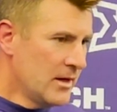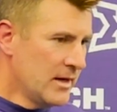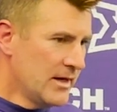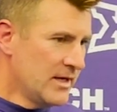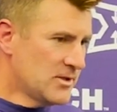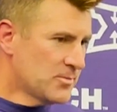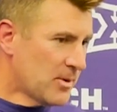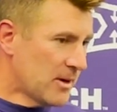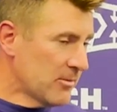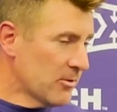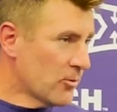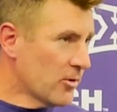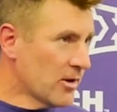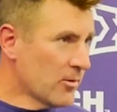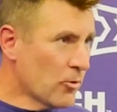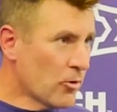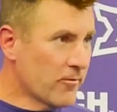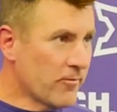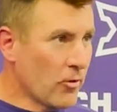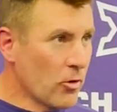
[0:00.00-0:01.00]
he's probably one of the
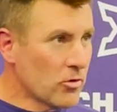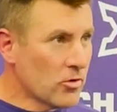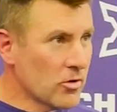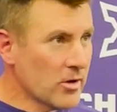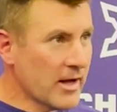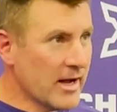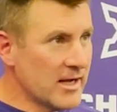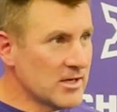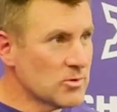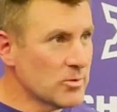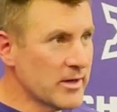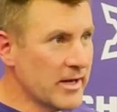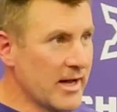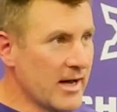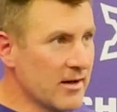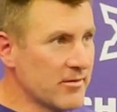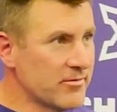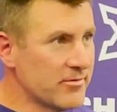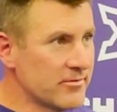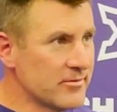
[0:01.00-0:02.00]
more vocal guys we
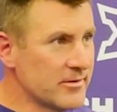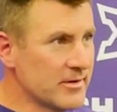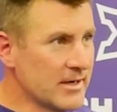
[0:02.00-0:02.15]
have.